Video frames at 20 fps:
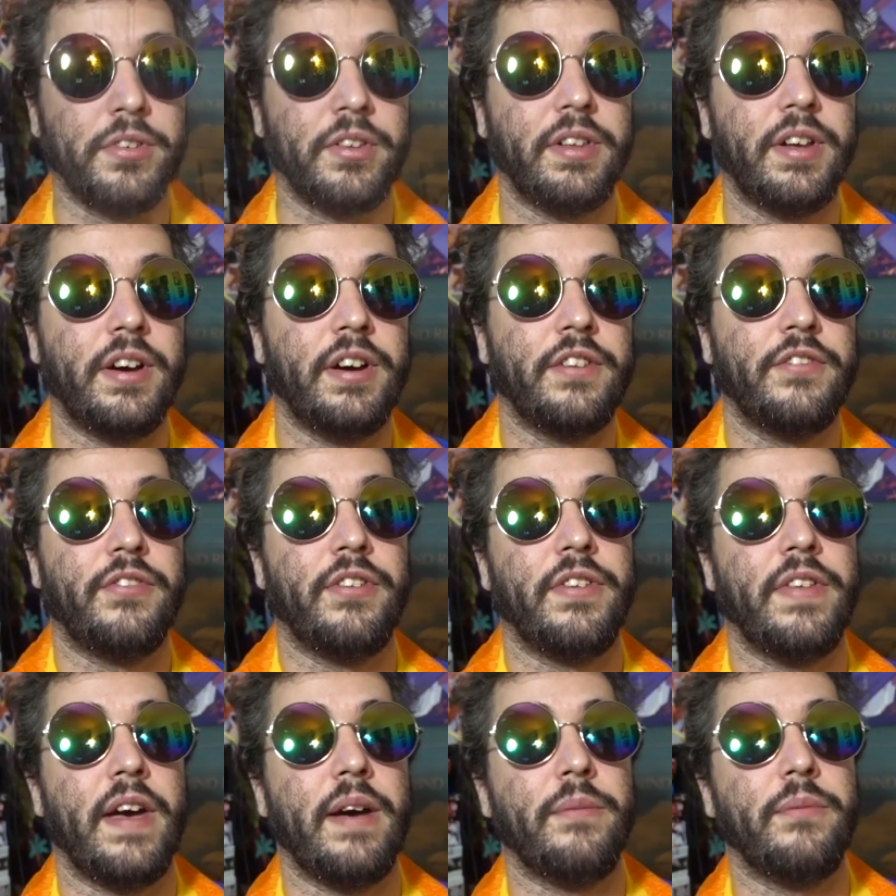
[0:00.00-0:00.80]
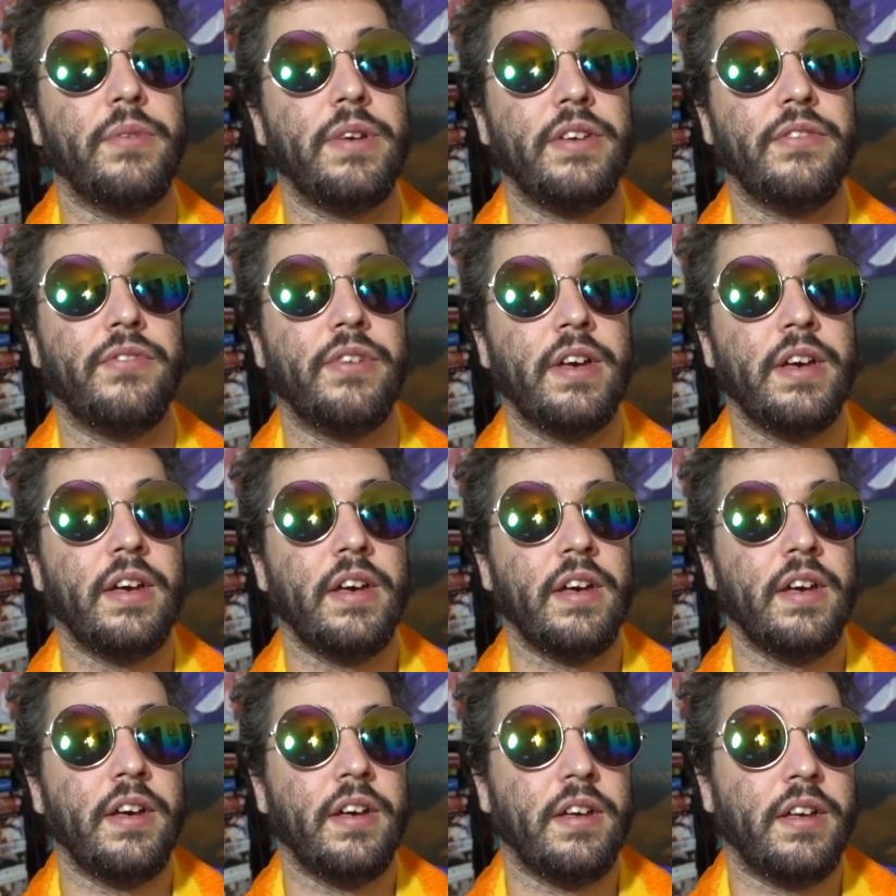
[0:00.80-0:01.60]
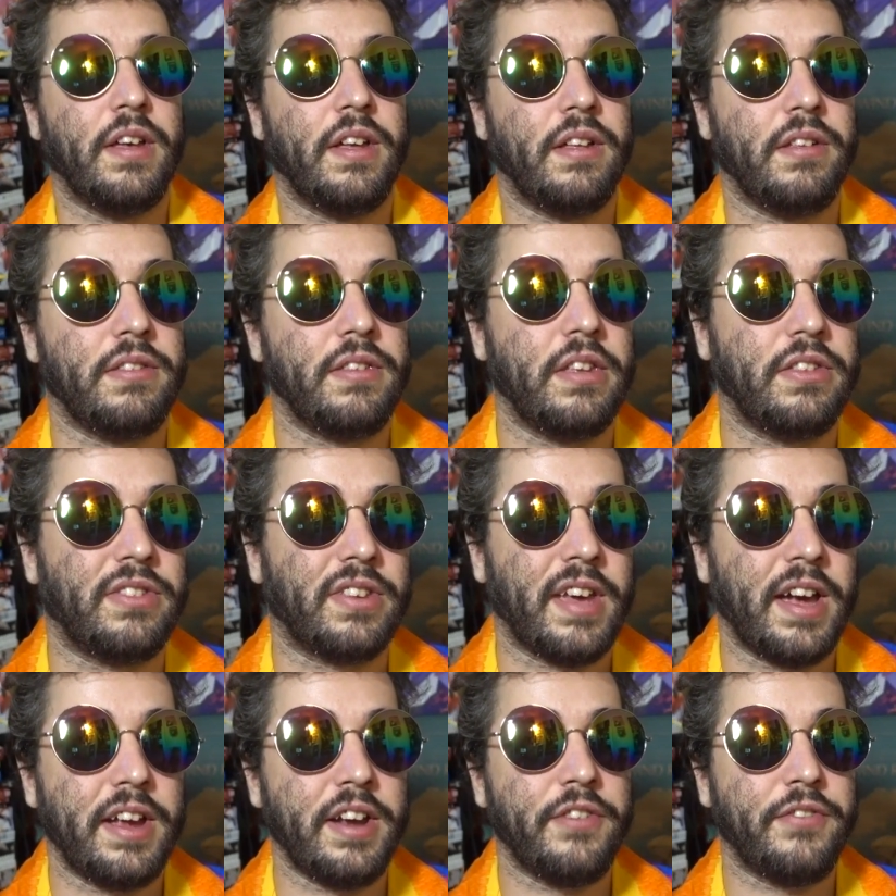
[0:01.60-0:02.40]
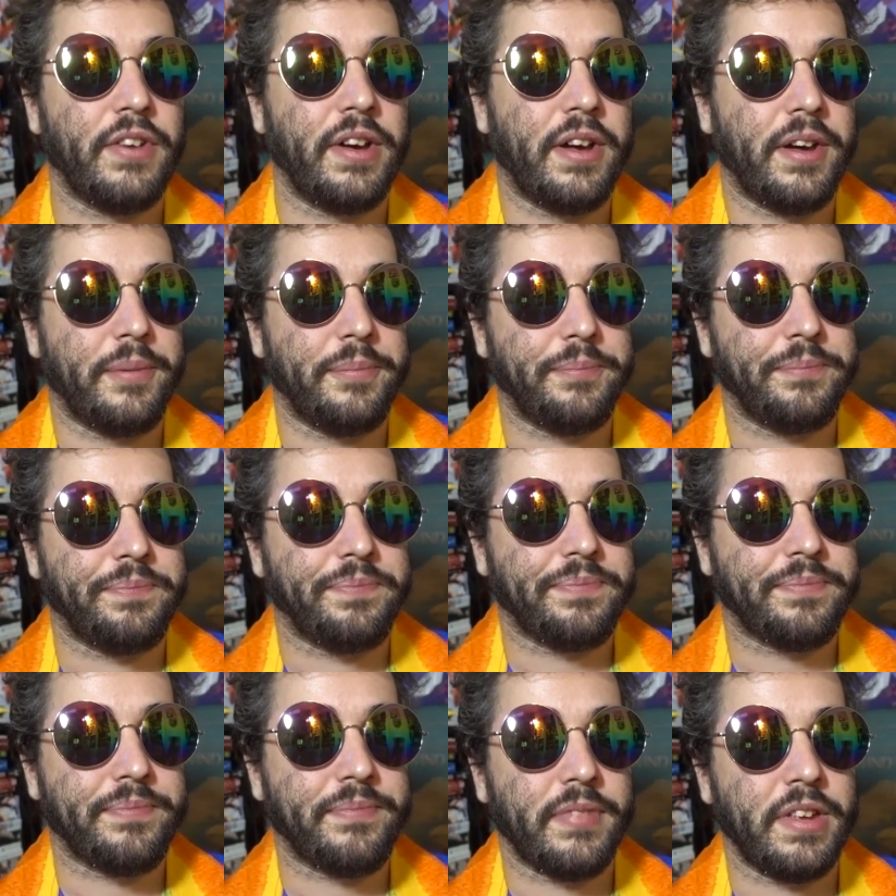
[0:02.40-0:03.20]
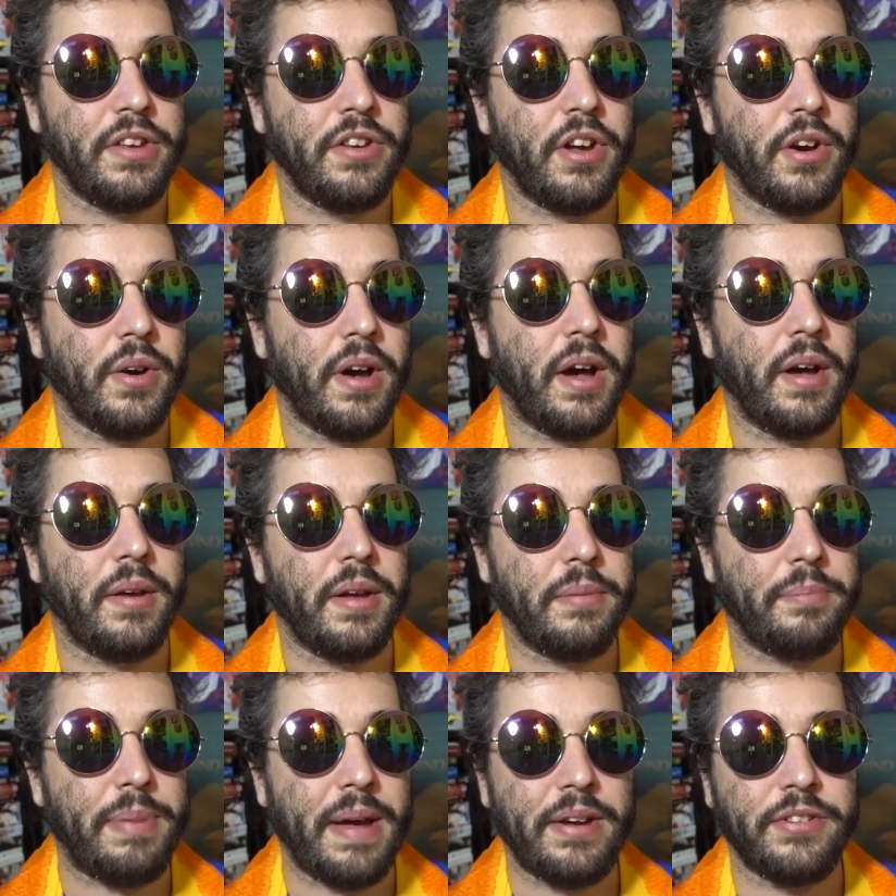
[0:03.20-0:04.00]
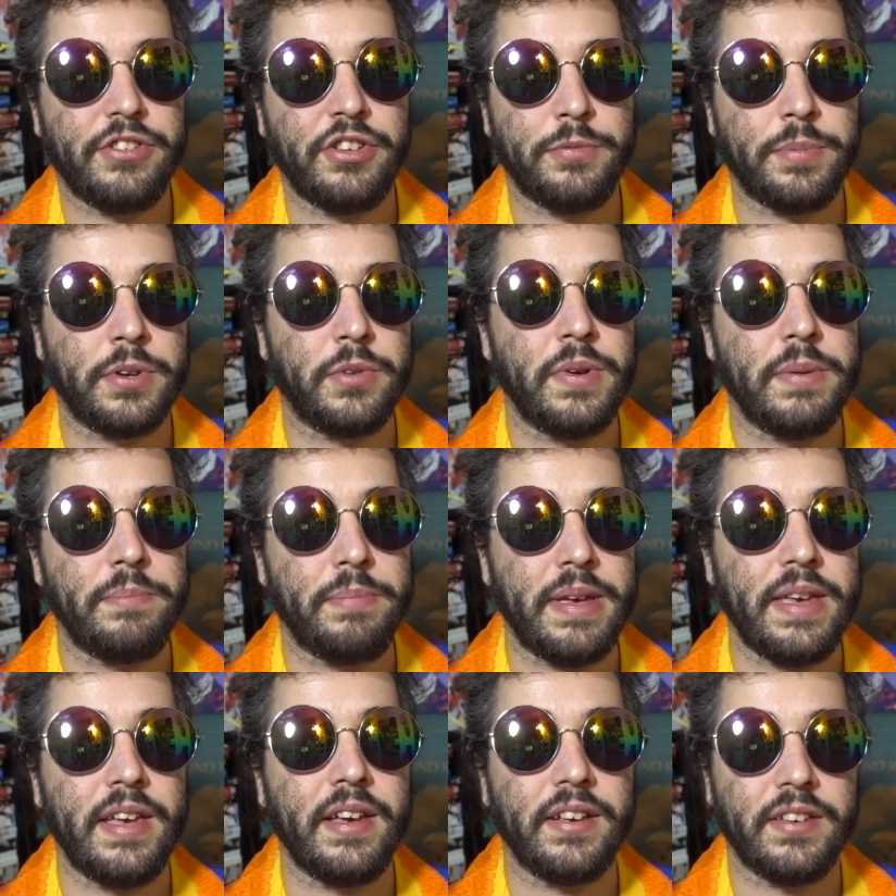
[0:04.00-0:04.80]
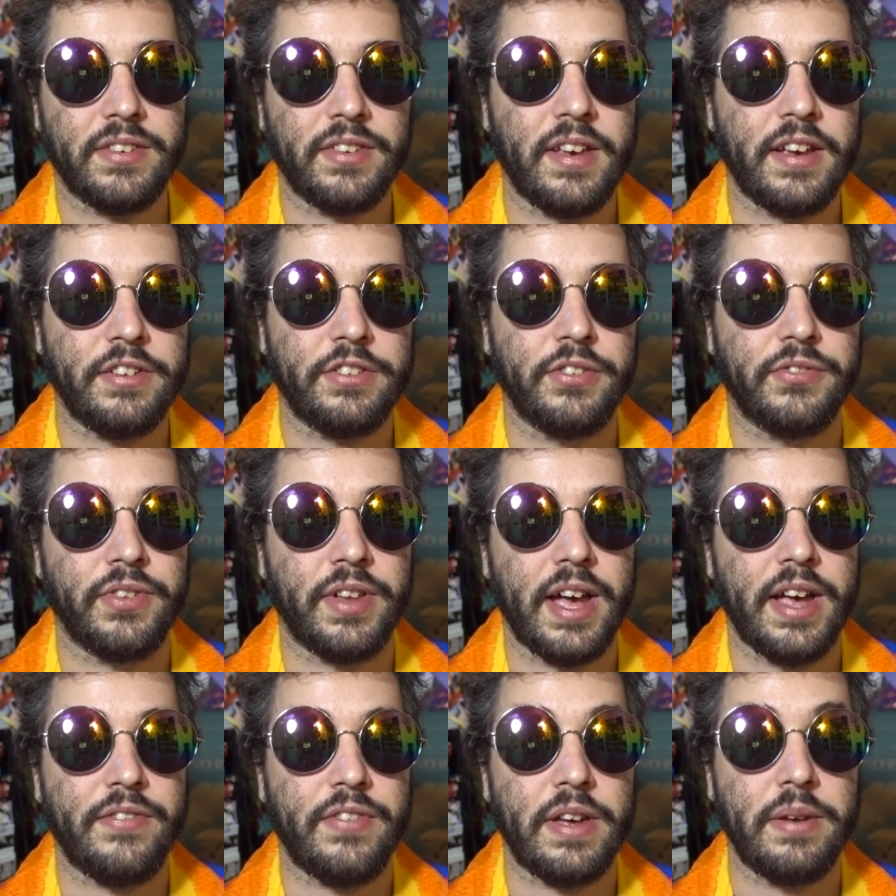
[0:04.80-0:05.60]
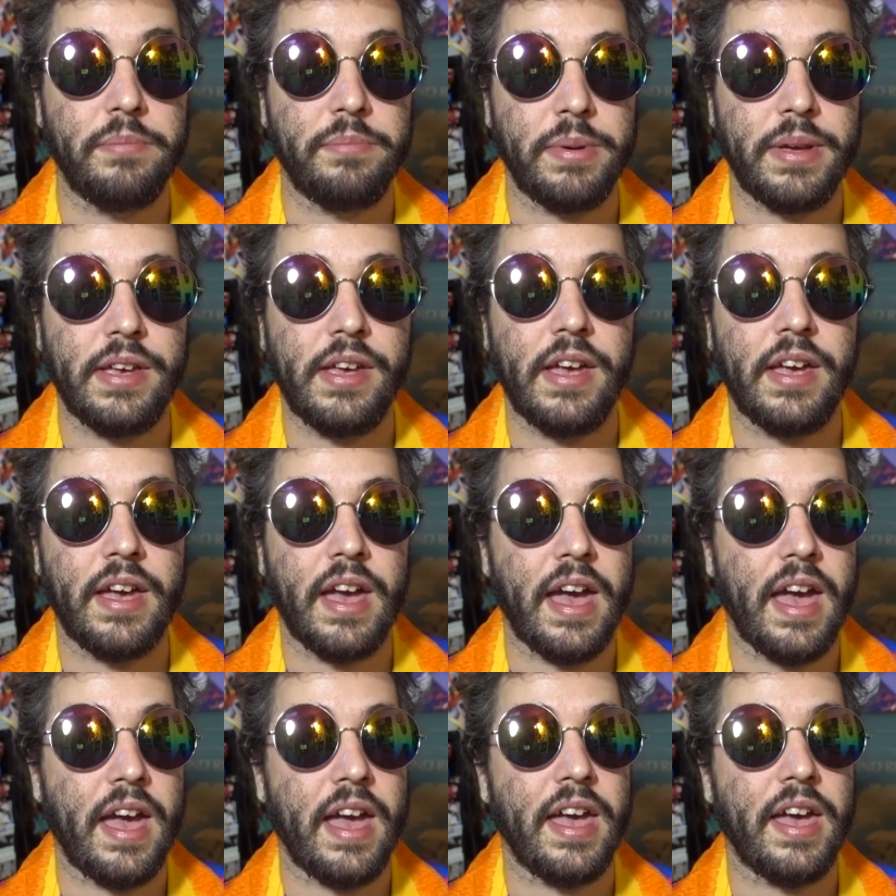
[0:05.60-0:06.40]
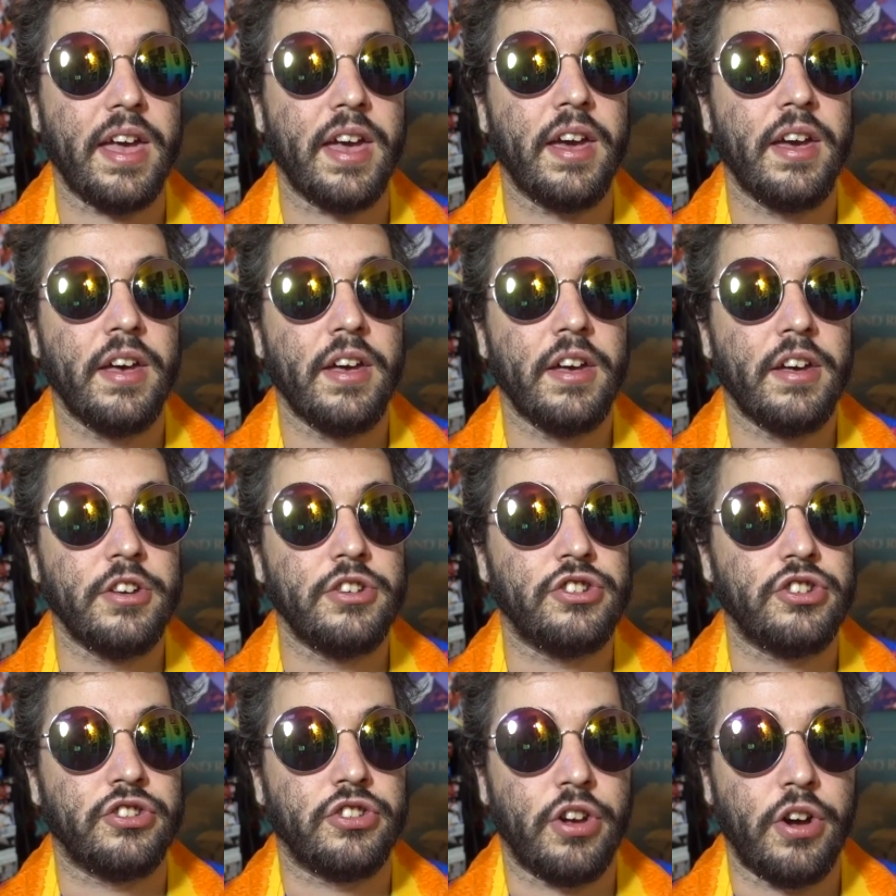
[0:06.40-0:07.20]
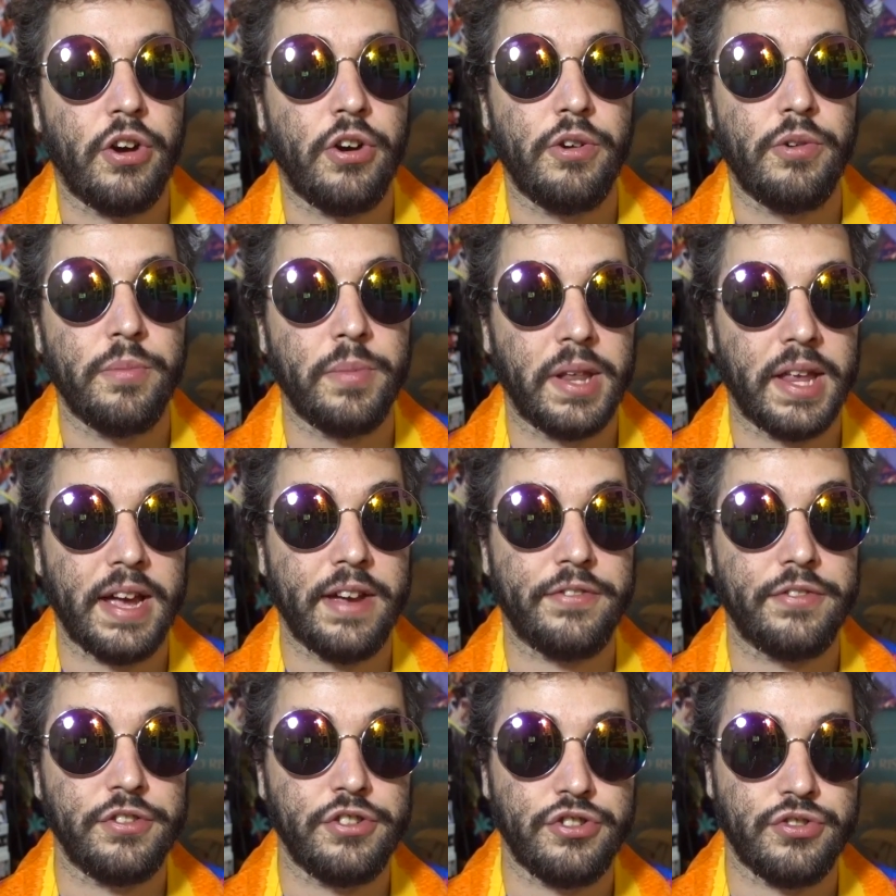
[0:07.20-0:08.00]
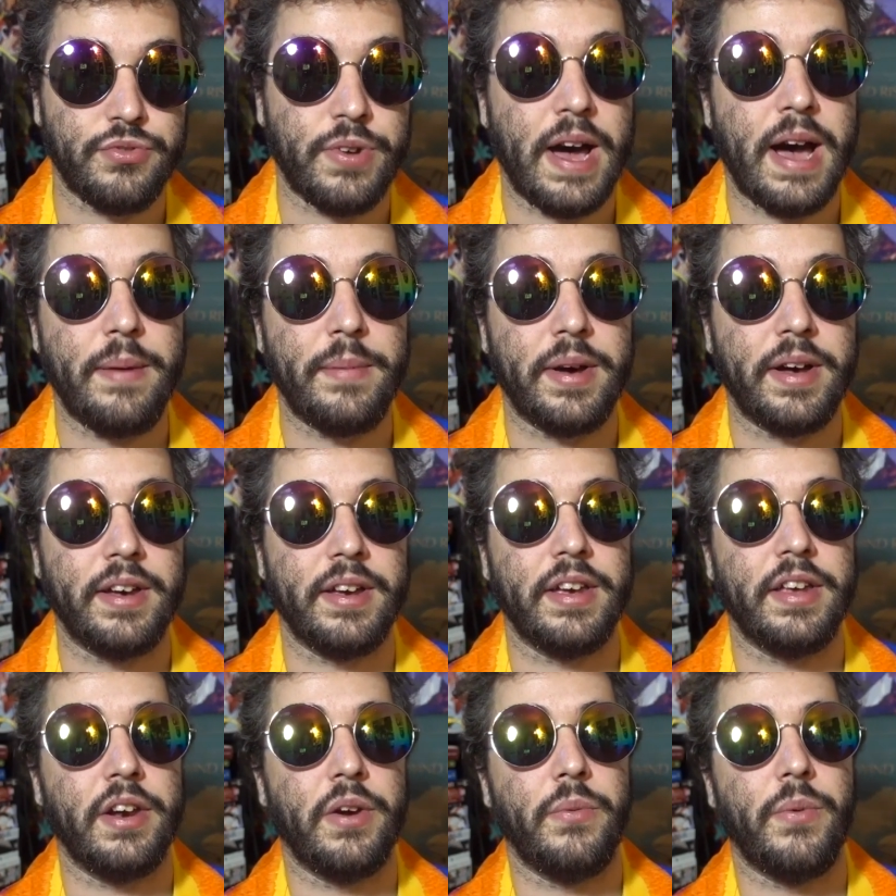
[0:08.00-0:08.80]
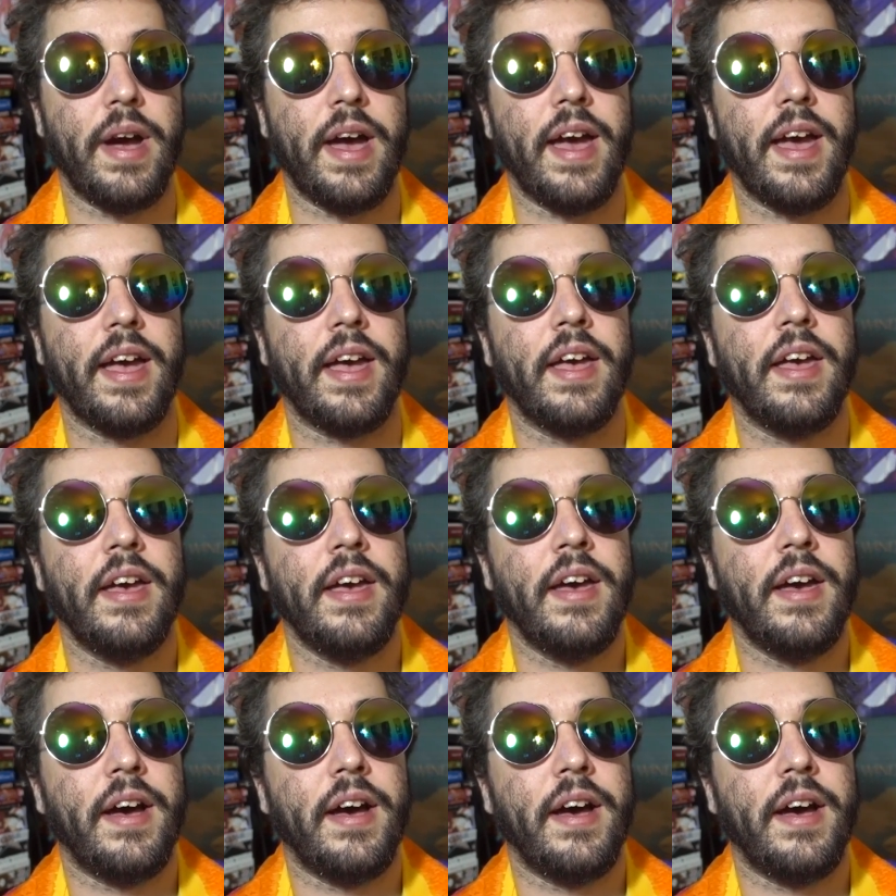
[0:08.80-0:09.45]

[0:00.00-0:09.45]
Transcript: along for them. We've, it, it's kind of, um, you know, it bounces between being a slice of life and being a just home life drama in a way.